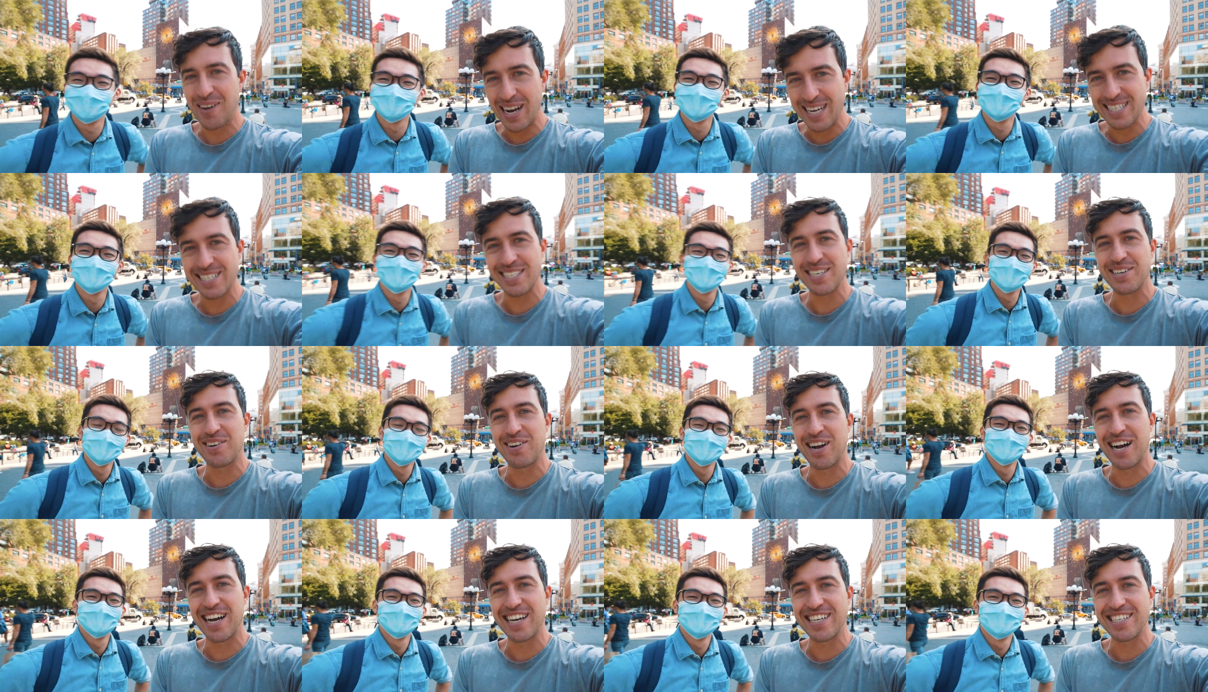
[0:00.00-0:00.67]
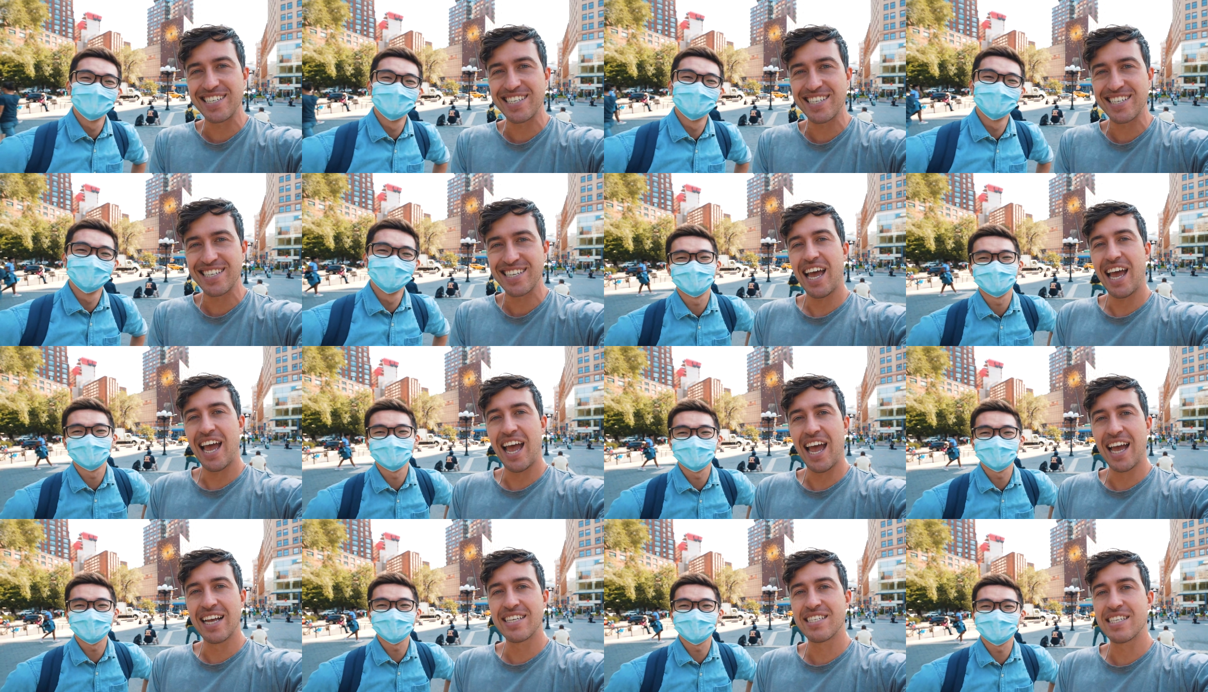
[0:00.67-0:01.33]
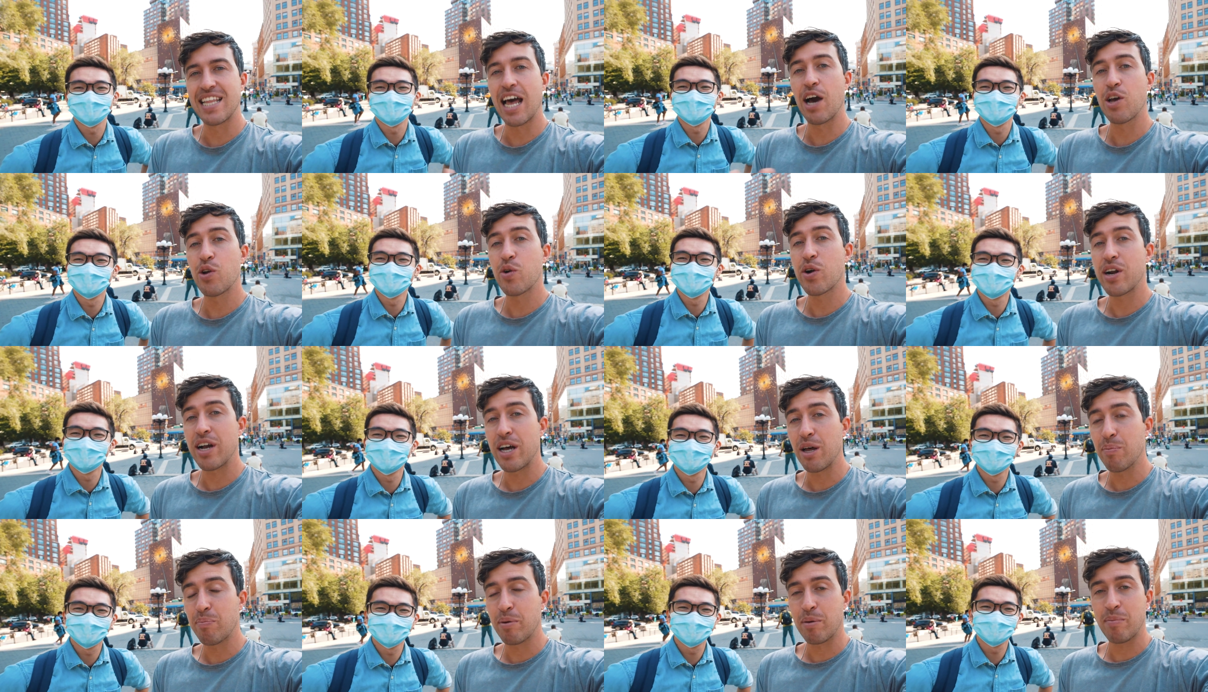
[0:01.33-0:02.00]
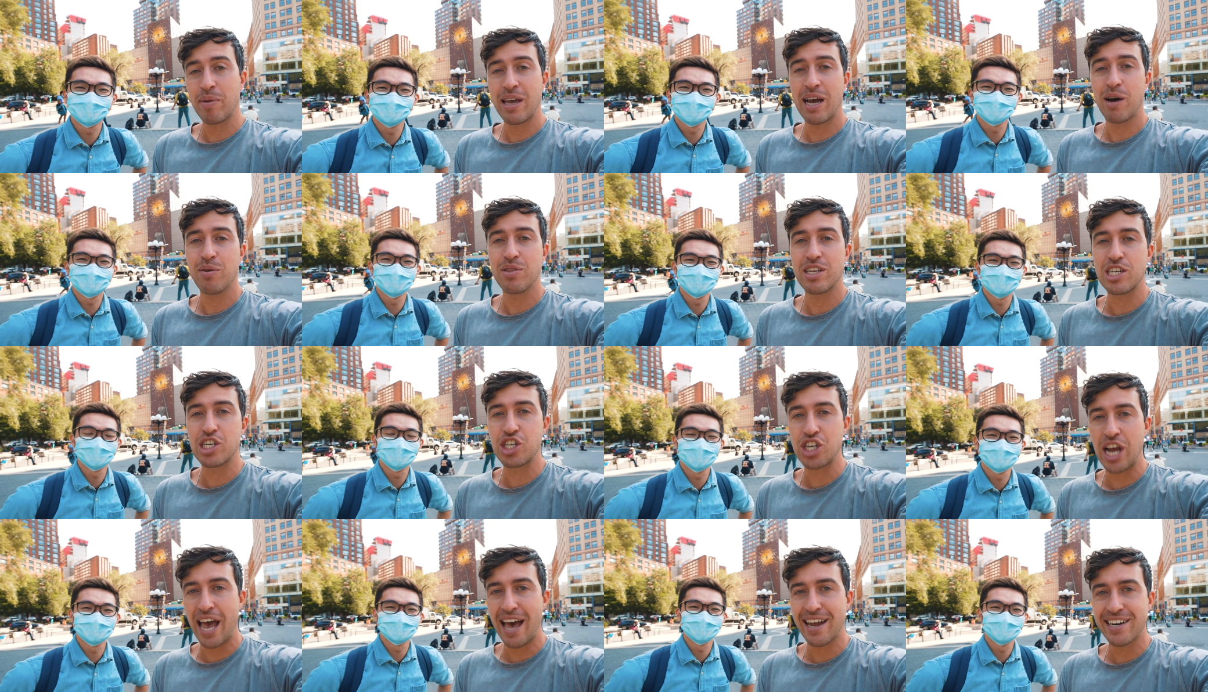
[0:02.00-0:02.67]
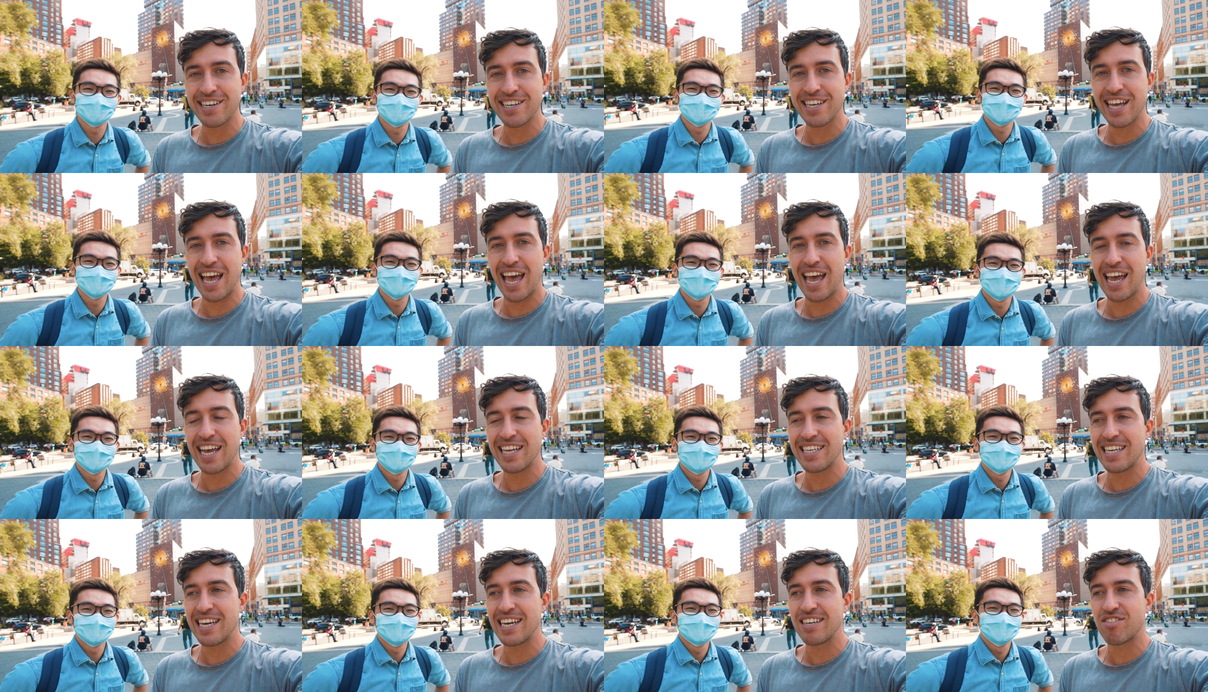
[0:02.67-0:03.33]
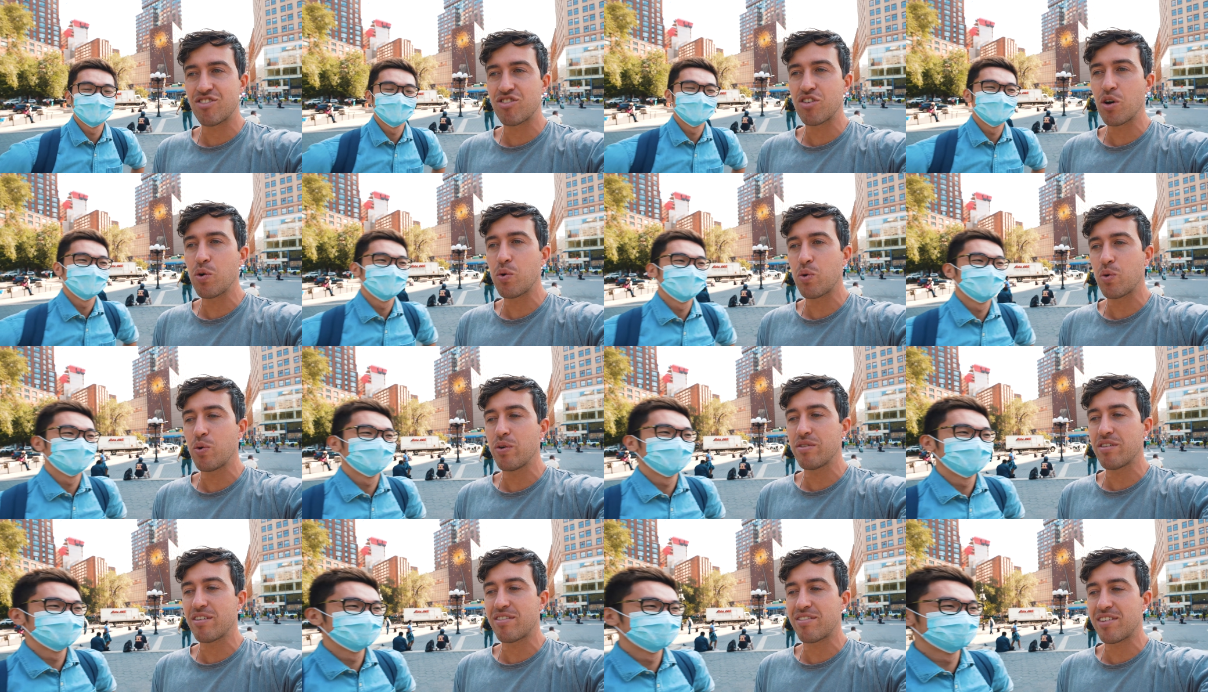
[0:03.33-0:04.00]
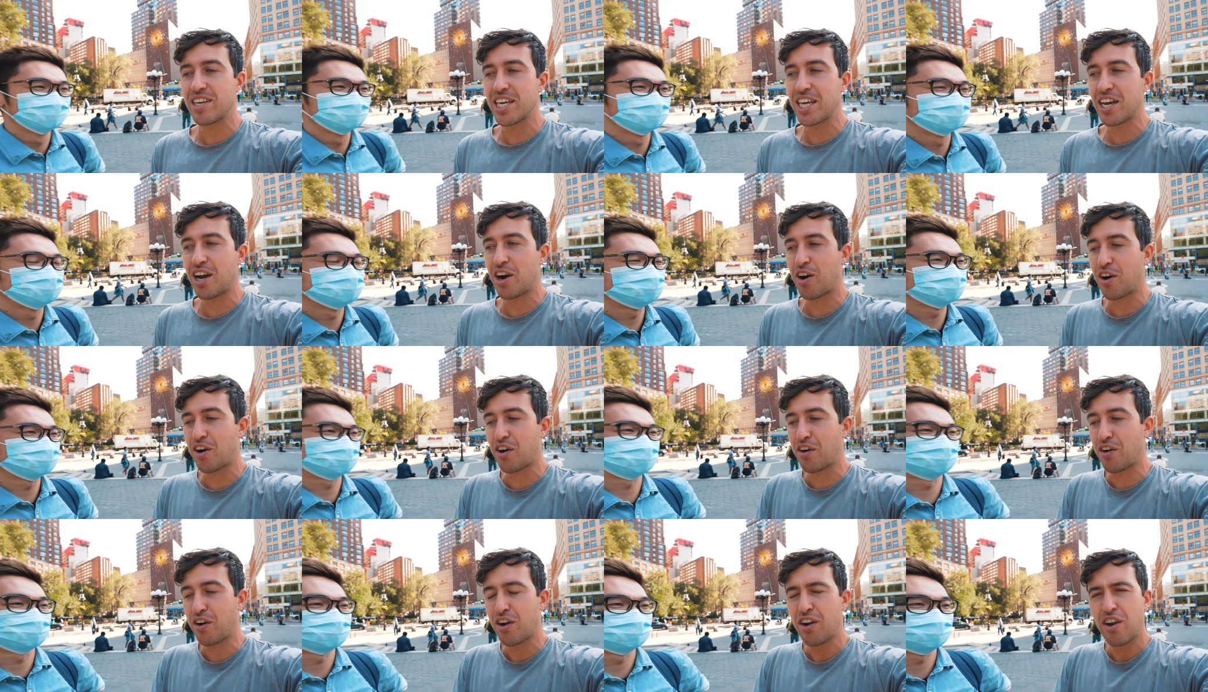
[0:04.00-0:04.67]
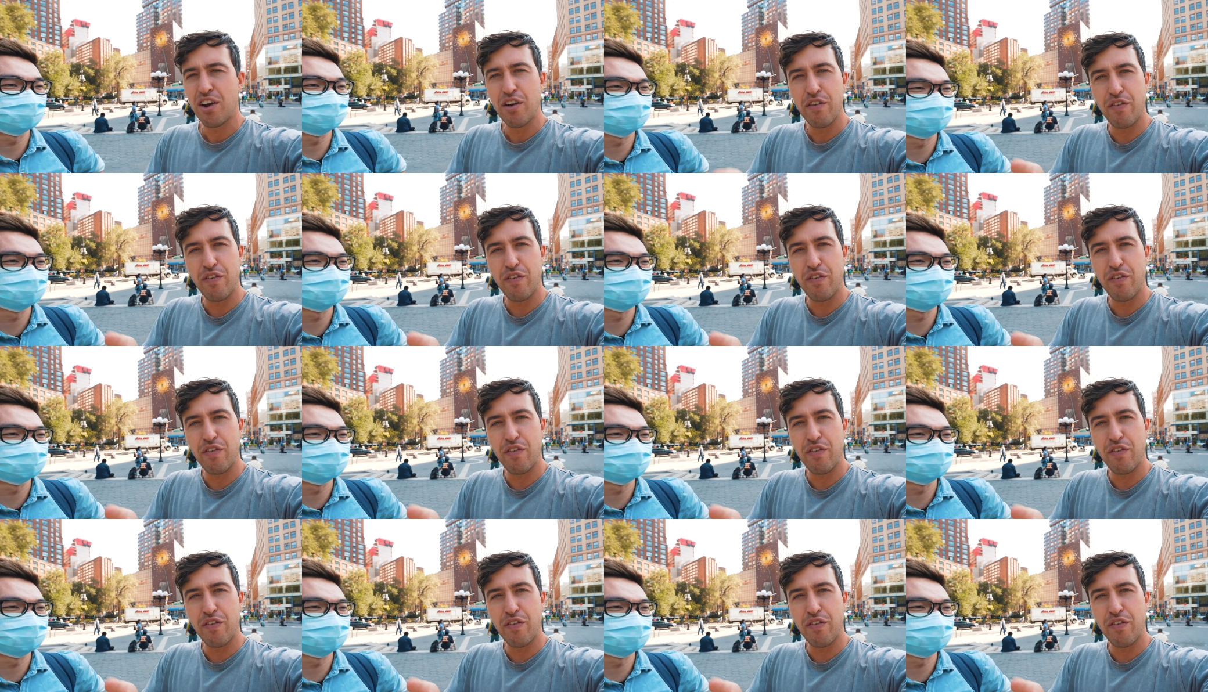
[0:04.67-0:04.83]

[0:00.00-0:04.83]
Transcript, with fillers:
Speaker 1: restaurant. And now you are helping me out with the channel, and it's so cool to see our